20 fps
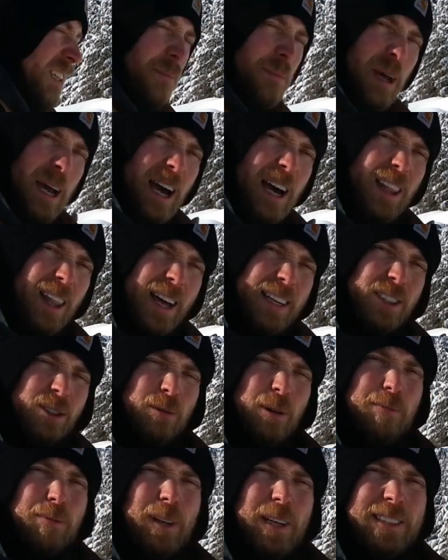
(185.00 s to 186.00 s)
someday I'd like
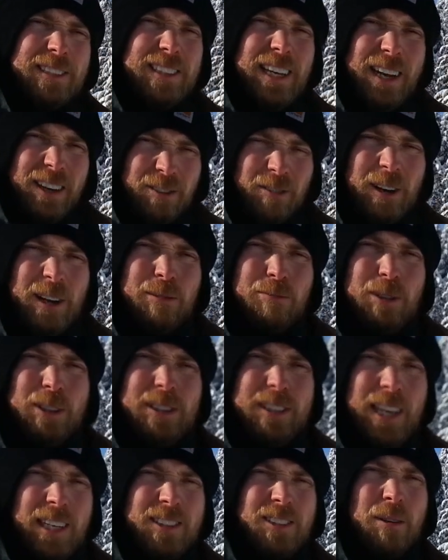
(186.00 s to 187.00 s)
to replace that grid
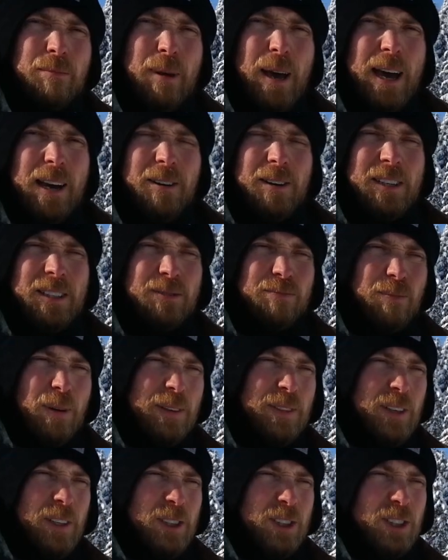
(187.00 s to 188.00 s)
with Tesla batteries,
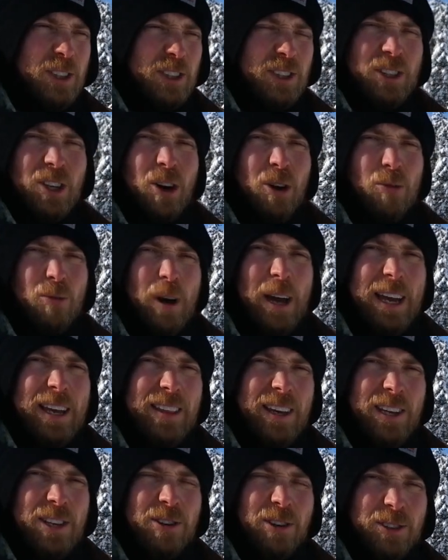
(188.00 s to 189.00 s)
but there's just no way
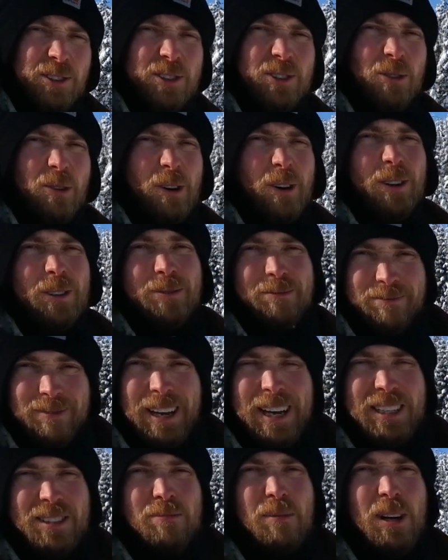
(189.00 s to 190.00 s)
that you can store
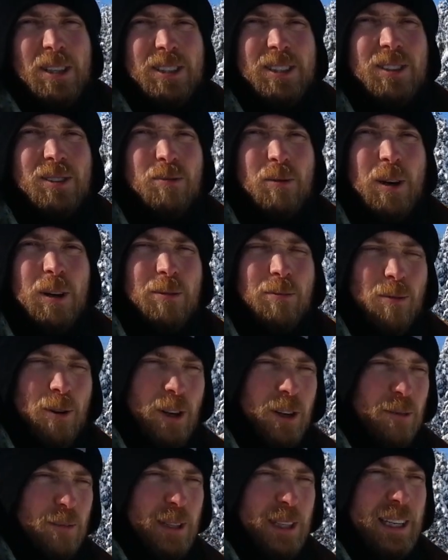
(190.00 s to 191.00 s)
as much as what we're
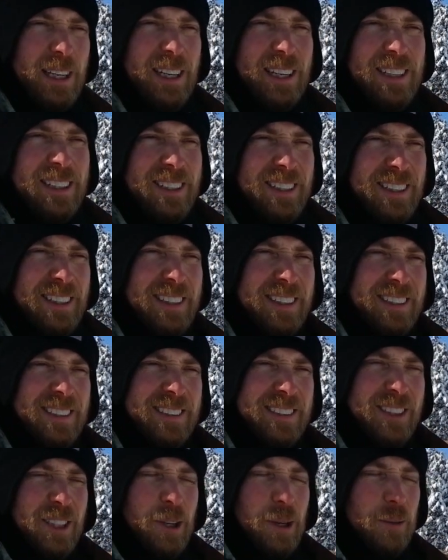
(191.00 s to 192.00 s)
going to be getting.
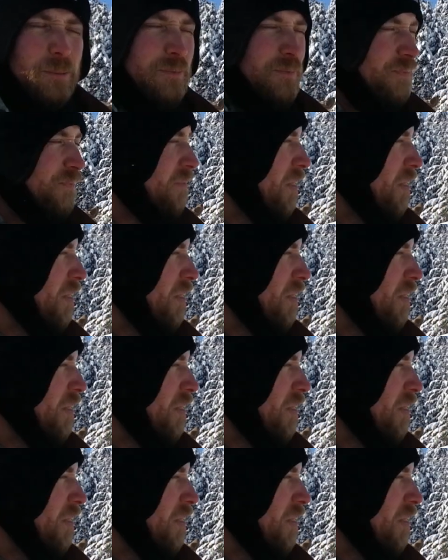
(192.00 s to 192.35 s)
So